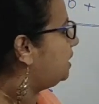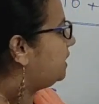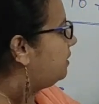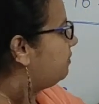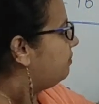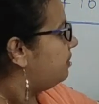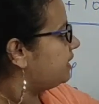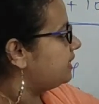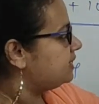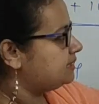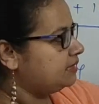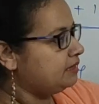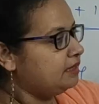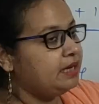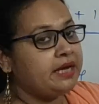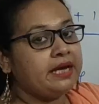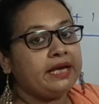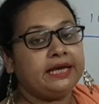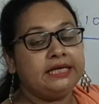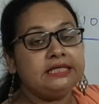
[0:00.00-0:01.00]
the number
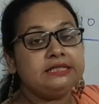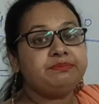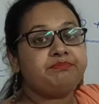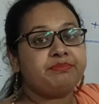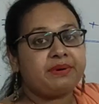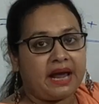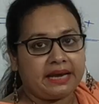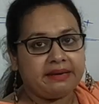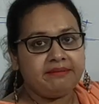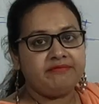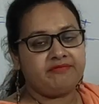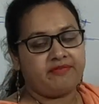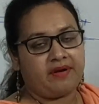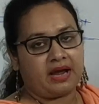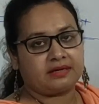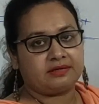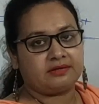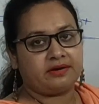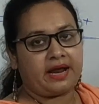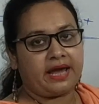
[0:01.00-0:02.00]
is prime
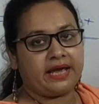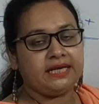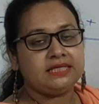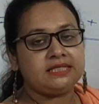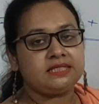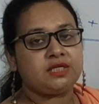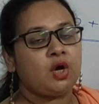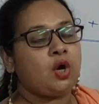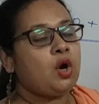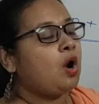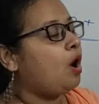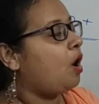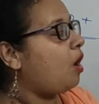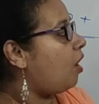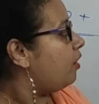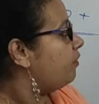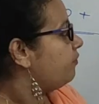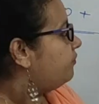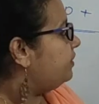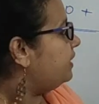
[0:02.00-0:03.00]
factorized,
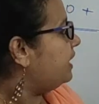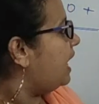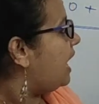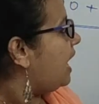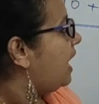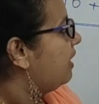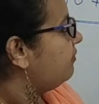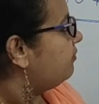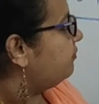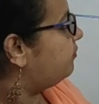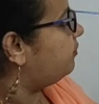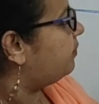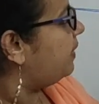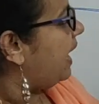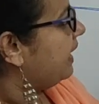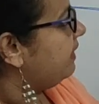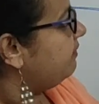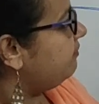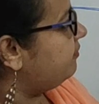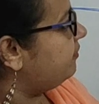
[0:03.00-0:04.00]
or we have
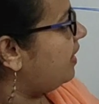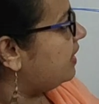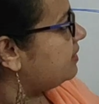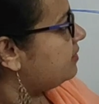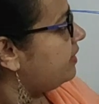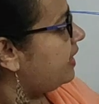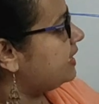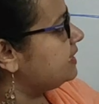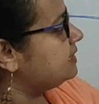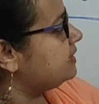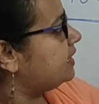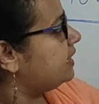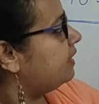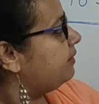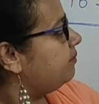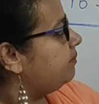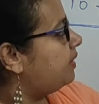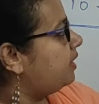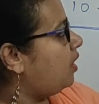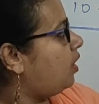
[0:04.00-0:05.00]
prime factorized the
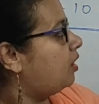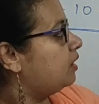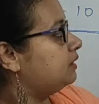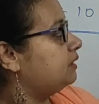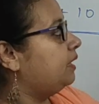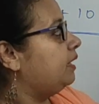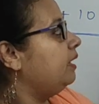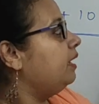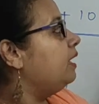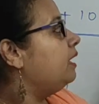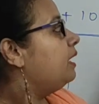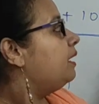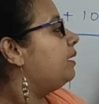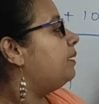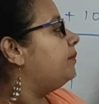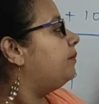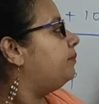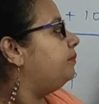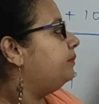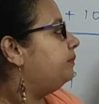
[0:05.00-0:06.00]
number, or the
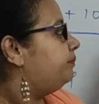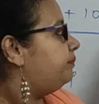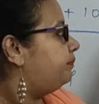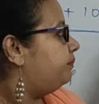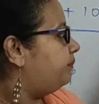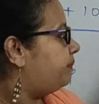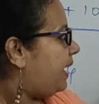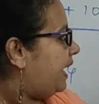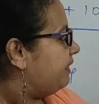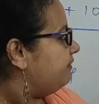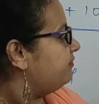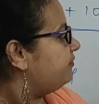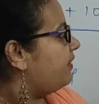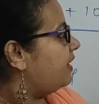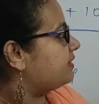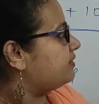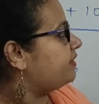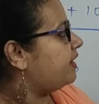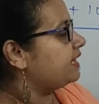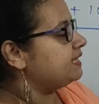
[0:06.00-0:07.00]
prime
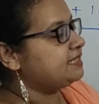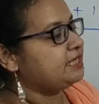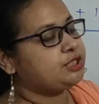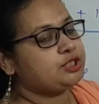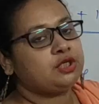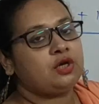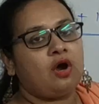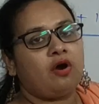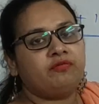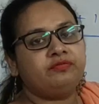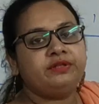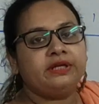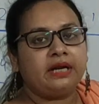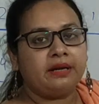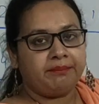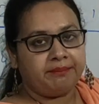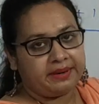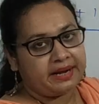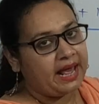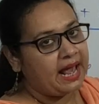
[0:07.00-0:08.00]
factorization of the
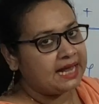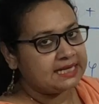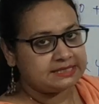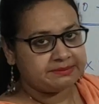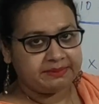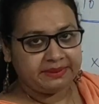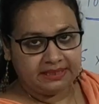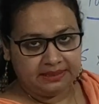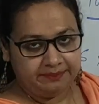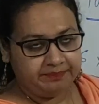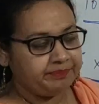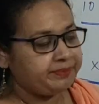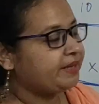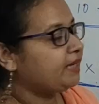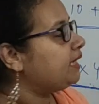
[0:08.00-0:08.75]
number has been